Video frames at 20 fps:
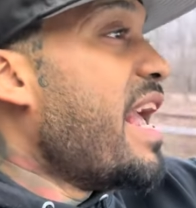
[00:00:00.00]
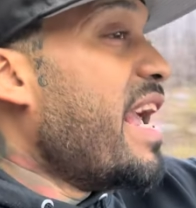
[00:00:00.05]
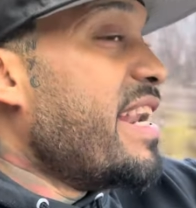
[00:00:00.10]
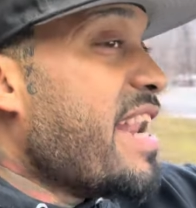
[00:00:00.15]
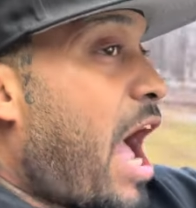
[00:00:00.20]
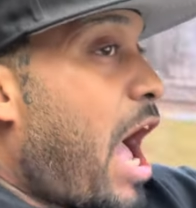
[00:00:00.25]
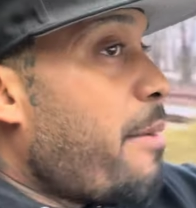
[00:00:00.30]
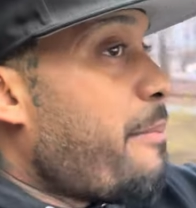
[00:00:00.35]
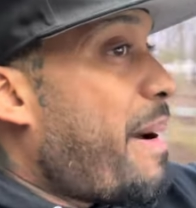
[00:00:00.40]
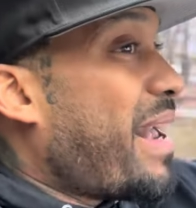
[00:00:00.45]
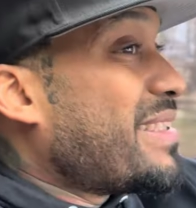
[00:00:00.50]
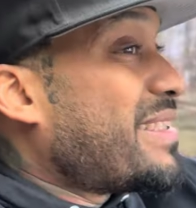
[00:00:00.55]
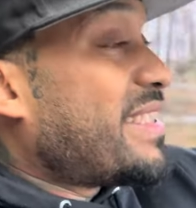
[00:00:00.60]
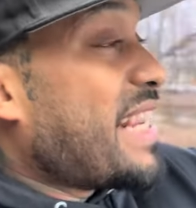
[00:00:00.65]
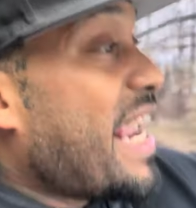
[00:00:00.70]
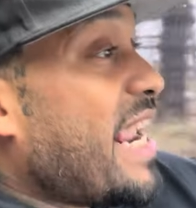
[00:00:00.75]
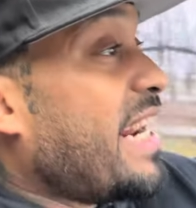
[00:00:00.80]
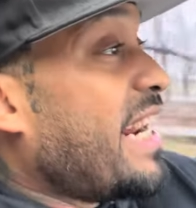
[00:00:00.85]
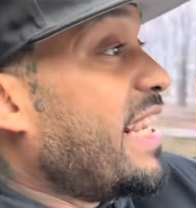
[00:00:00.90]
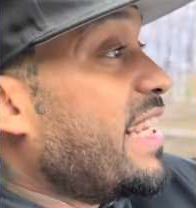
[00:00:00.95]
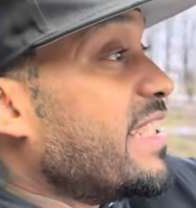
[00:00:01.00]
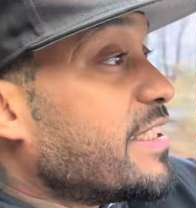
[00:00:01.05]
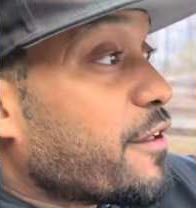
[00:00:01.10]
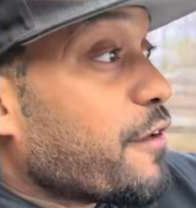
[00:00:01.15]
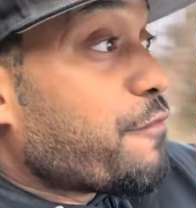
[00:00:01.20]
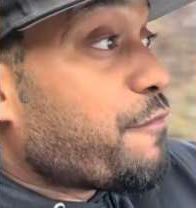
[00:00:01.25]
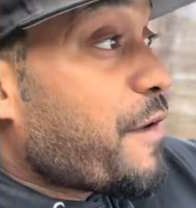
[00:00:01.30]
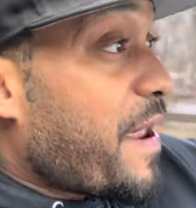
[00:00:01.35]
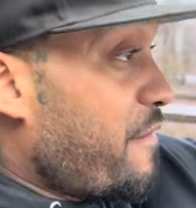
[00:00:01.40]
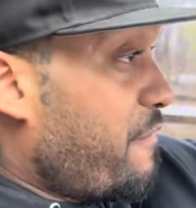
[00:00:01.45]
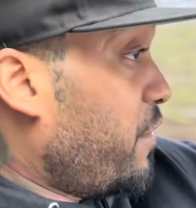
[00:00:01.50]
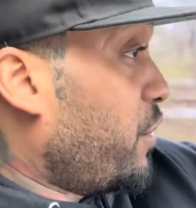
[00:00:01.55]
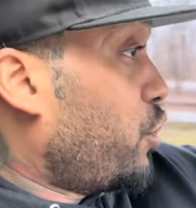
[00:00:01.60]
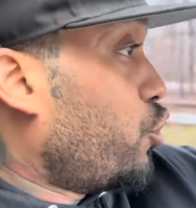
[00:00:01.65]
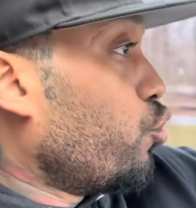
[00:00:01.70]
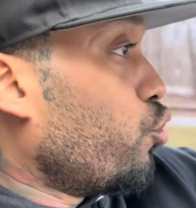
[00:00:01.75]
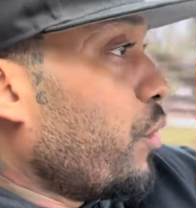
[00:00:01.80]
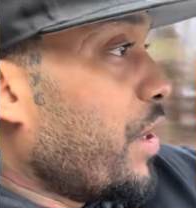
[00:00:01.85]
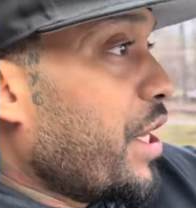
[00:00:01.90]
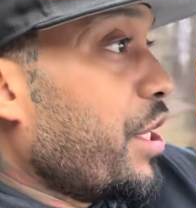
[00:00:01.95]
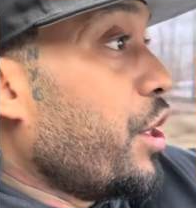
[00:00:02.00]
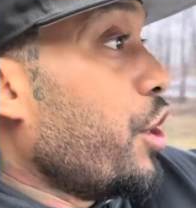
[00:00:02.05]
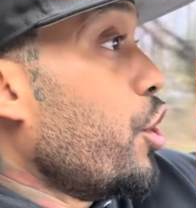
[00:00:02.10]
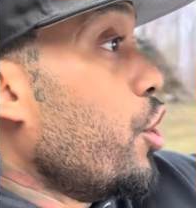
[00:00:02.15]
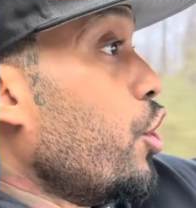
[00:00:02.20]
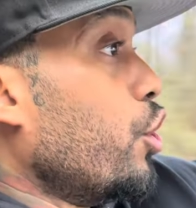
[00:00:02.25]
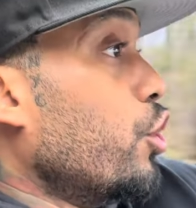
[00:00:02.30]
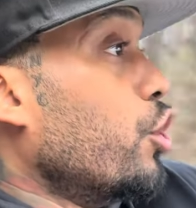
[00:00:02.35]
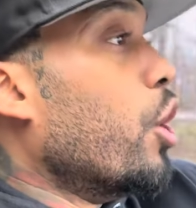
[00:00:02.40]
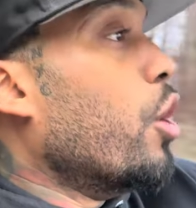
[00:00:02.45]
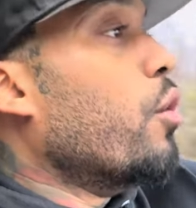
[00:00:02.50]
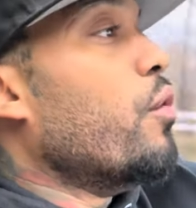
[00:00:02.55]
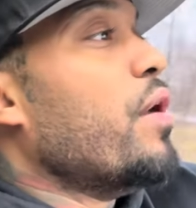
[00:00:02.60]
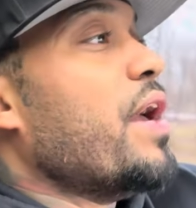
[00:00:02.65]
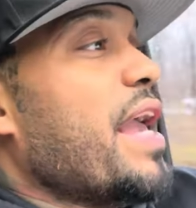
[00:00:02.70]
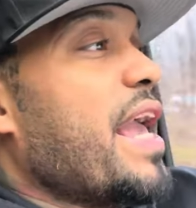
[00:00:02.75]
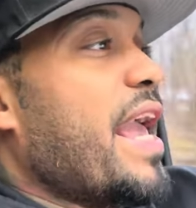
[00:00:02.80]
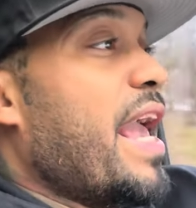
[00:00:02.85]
Now, am I saying he's the favorite to win? No.